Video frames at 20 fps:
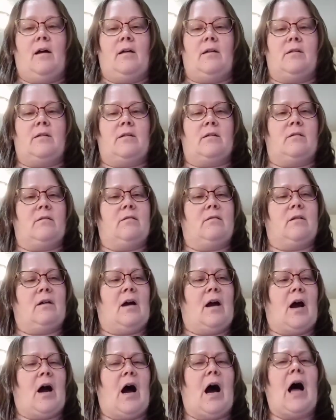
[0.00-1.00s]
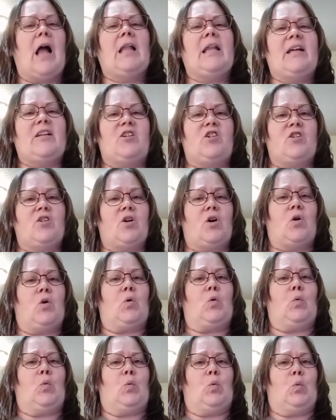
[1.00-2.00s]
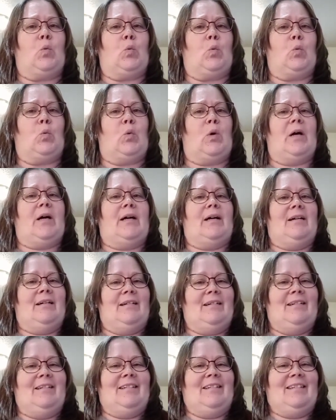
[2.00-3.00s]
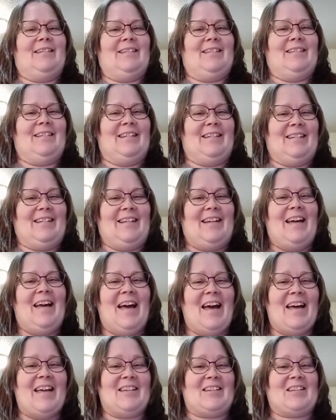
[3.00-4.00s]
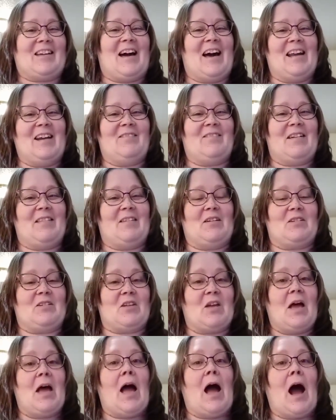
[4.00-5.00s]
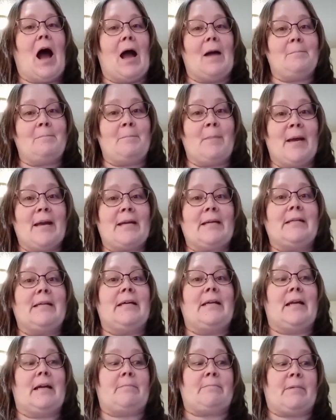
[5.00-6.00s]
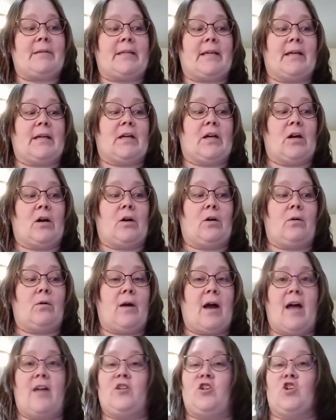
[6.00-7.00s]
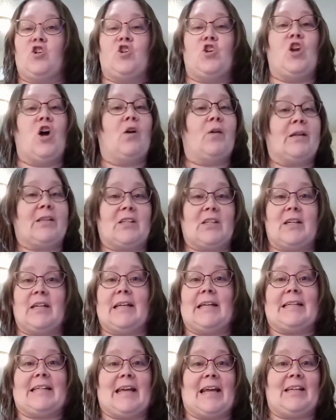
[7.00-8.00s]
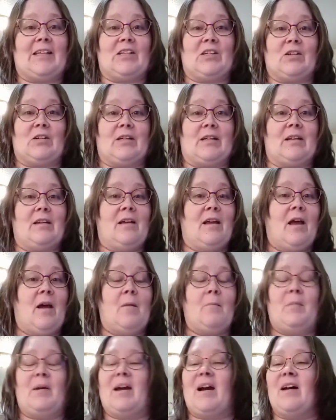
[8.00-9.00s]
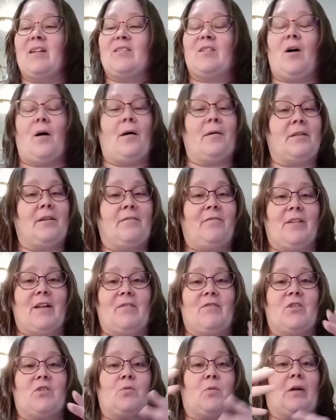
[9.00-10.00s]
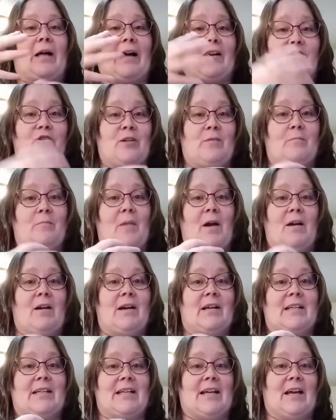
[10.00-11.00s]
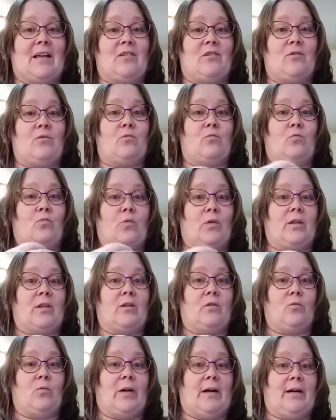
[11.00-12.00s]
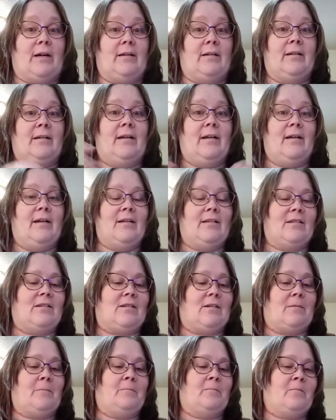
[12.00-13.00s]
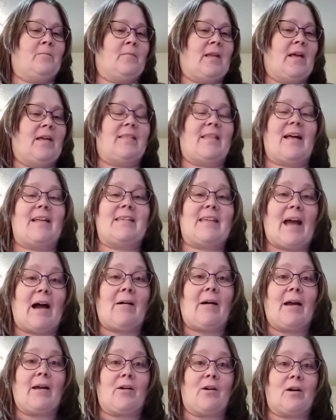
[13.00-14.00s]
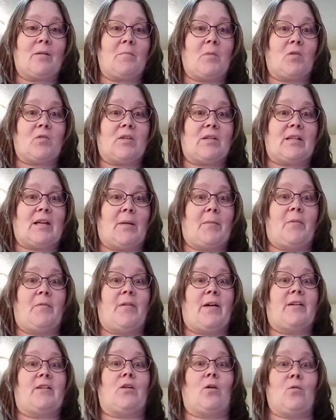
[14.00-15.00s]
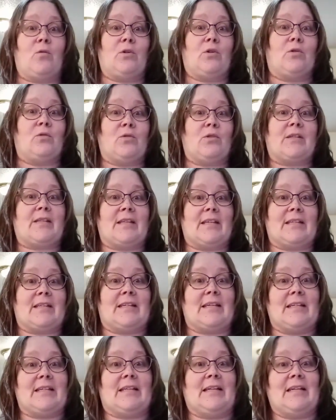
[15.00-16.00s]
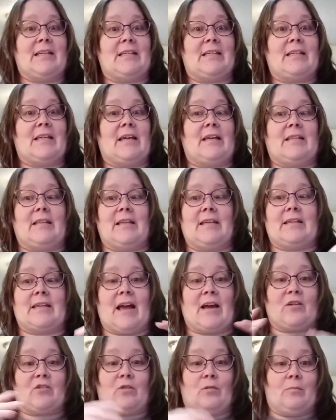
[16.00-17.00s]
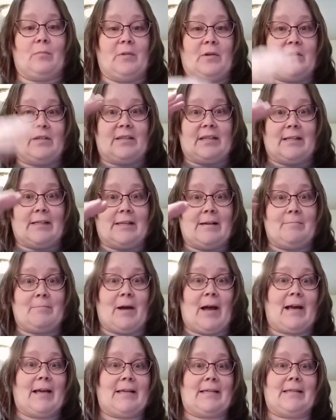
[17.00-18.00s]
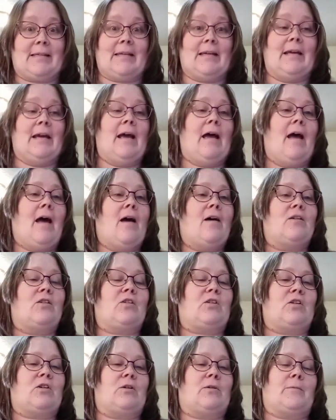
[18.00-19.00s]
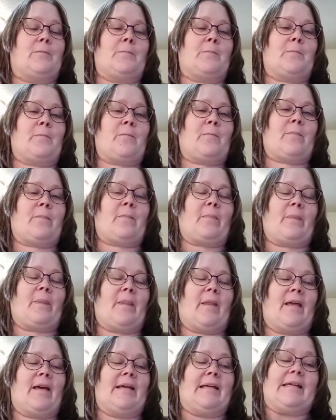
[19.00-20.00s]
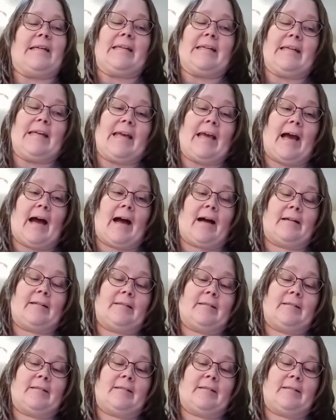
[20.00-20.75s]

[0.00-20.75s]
So, I'll let you know. It's kind of one of those, I'm making it up as I go, and you know it's going to taste good because all the flavors will actually marry together really well. So, that's how I cook most of the time if I don't use the seasonings, this actual meal seasoning packs. So, yeah.